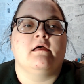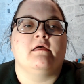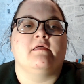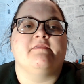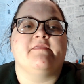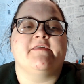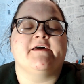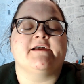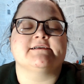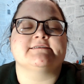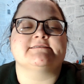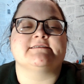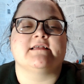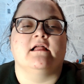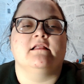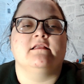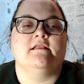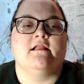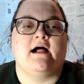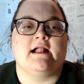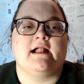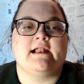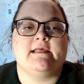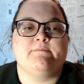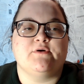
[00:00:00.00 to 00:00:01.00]
There's a
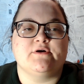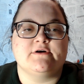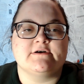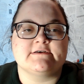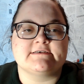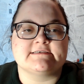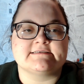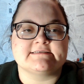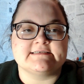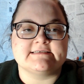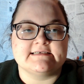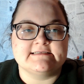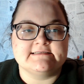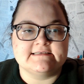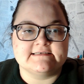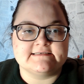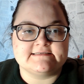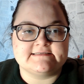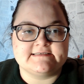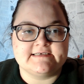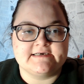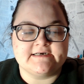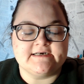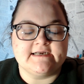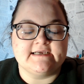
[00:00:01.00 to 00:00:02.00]
lot of books in this
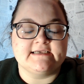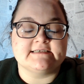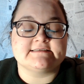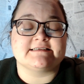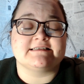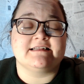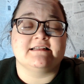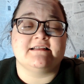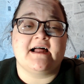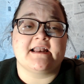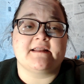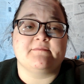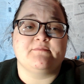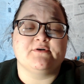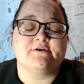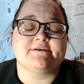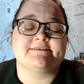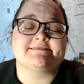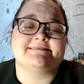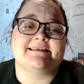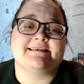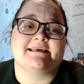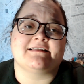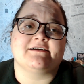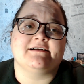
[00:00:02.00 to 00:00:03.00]
series and a lot of
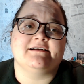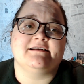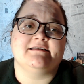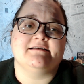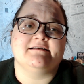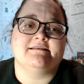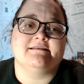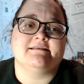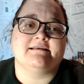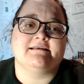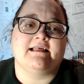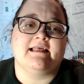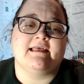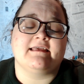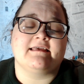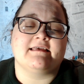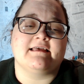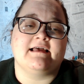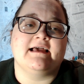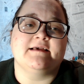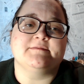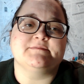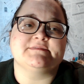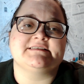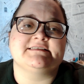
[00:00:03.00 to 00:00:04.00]
books that are,
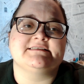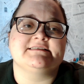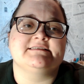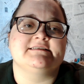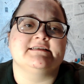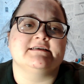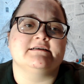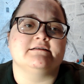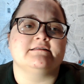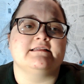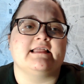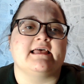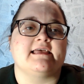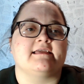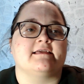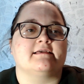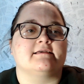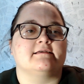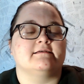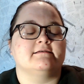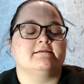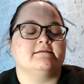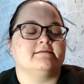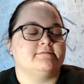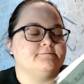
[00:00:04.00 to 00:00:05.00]
I'm still,
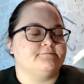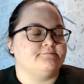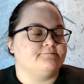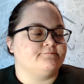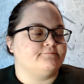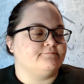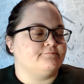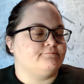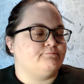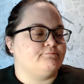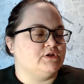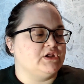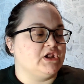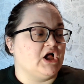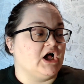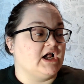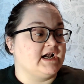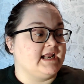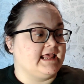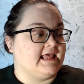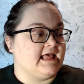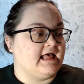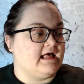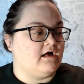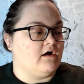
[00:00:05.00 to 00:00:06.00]

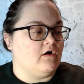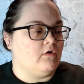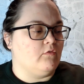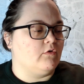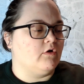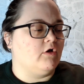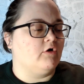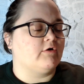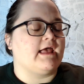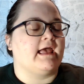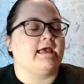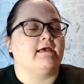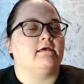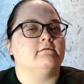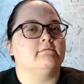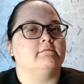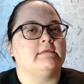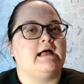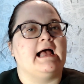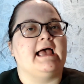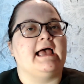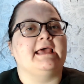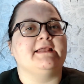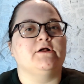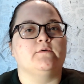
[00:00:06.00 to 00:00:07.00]
plotting out. Well, okay,
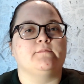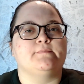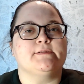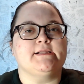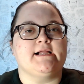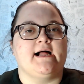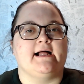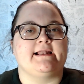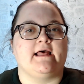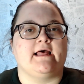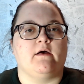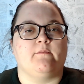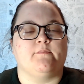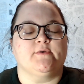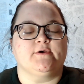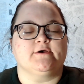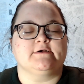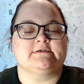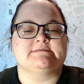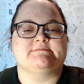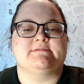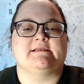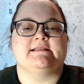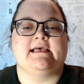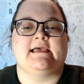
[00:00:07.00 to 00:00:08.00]
I don't plot out
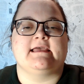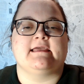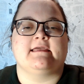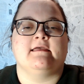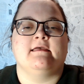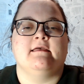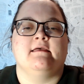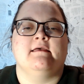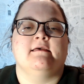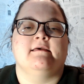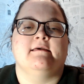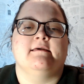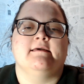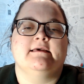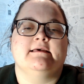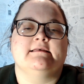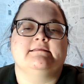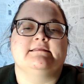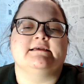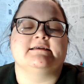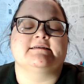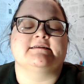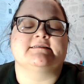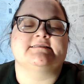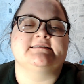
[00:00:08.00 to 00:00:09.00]
books, but,
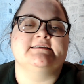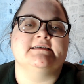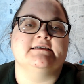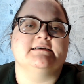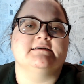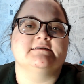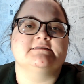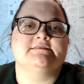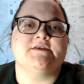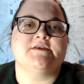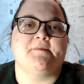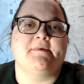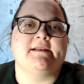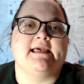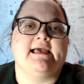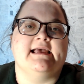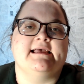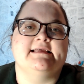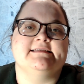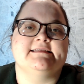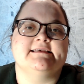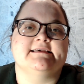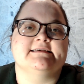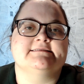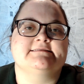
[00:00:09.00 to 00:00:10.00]
there's still so many
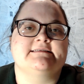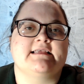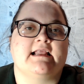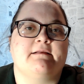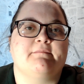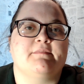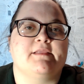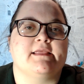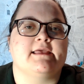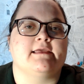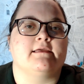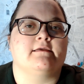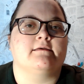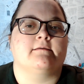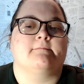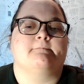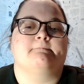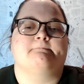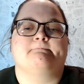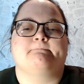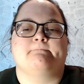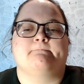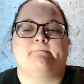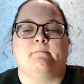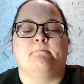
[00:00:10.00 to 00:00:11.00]
ideas that I'm,
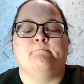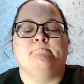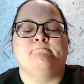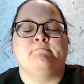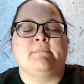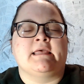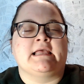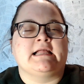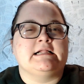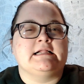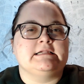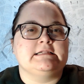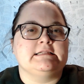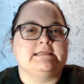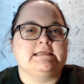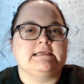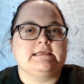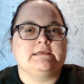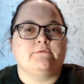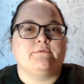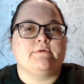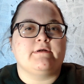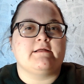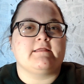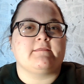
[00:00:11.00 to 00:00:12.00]

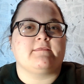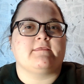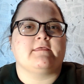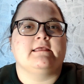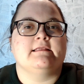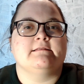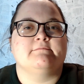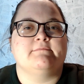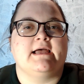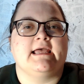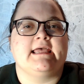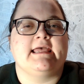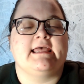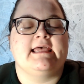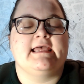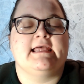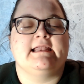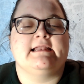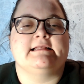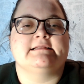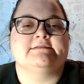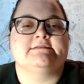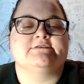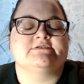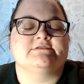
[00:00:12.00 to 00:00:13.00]
mingling with in my head.
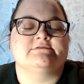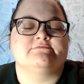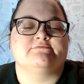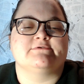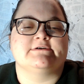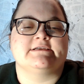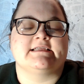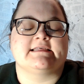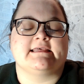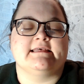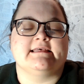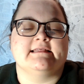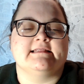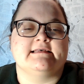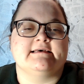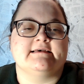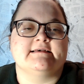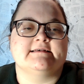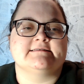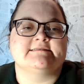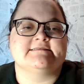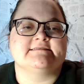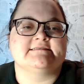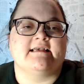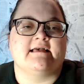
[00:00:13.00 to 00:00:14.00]
It's
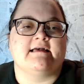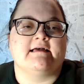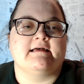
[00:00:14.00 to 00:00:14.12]
ridiculous.